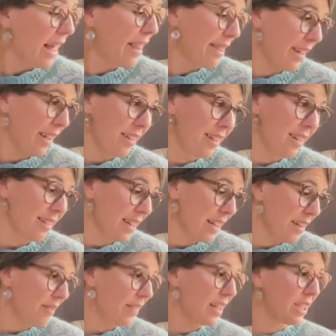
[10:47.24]
The other thing
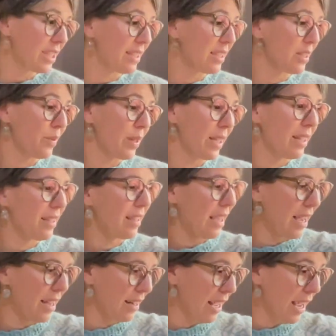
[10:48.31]
I finished this week,
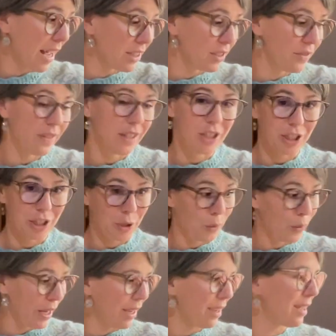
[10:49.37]
and I had to finish it
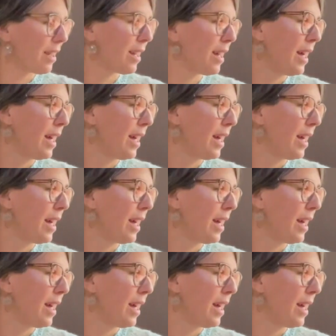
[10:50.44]
quick